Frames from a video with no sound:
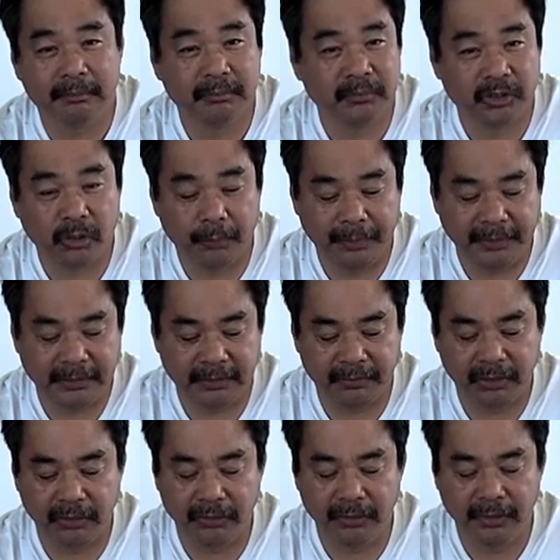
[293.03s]
Snow Peak
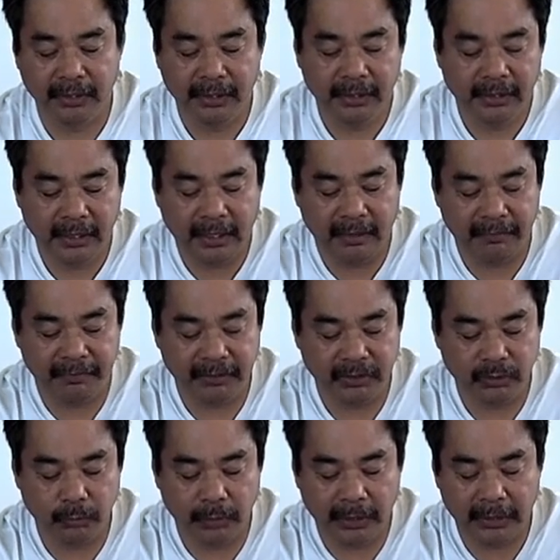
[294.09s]
700.
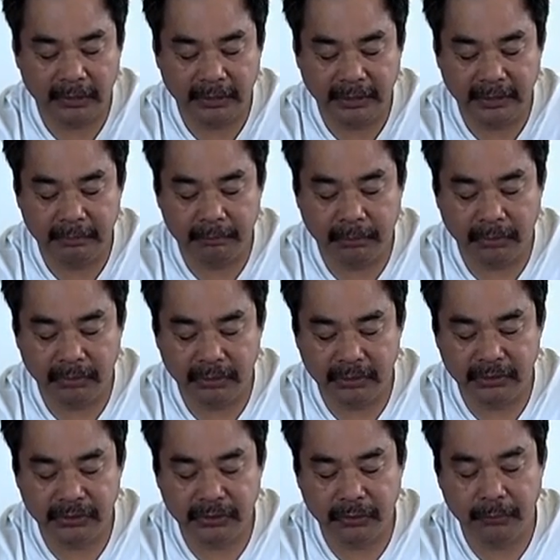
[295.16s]
Fits well in both the
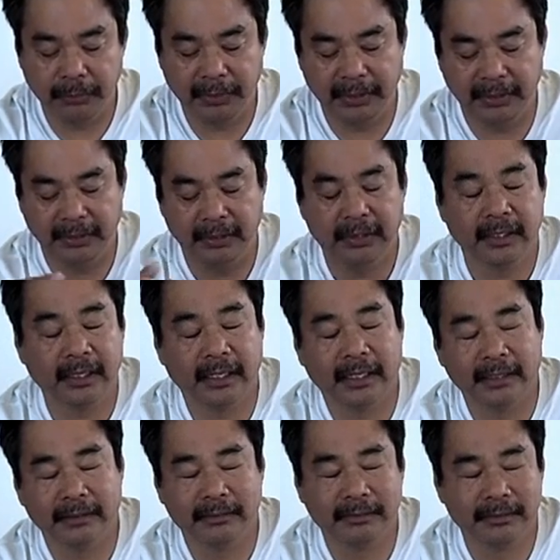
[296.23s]
Snow Peak,
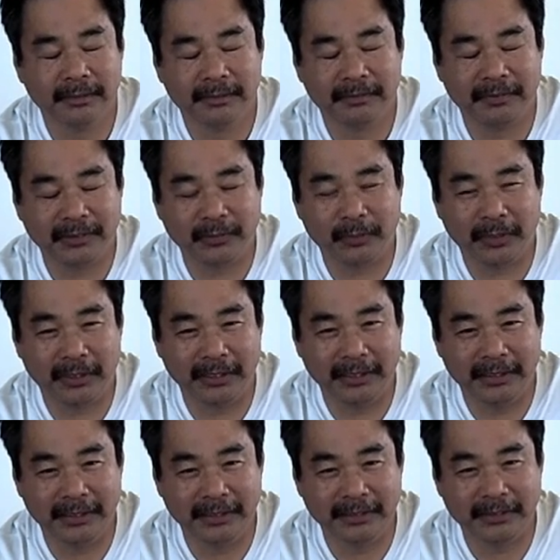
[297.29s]
fits well
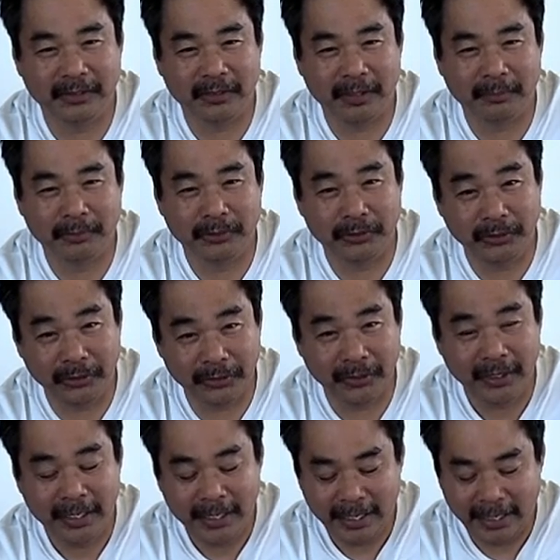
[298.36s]
in the Snow Leopard Junior
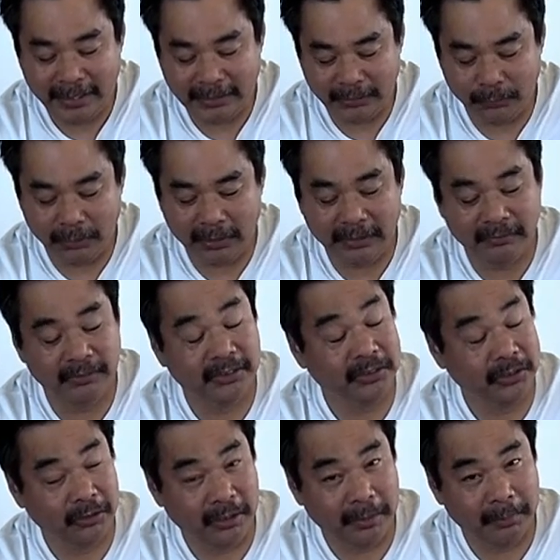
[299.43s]
as well as the
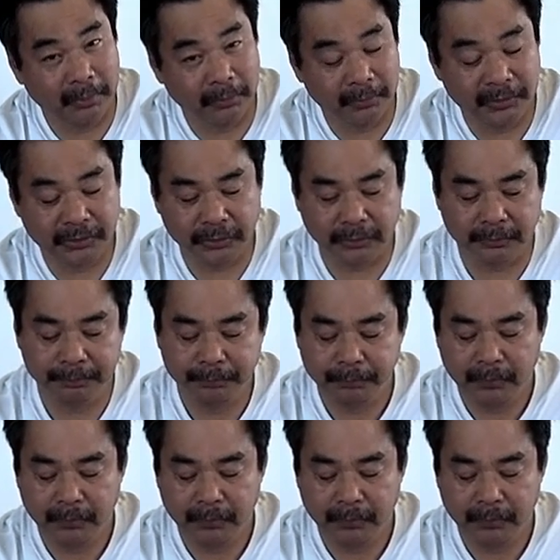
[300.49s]
Snow Leopard Original.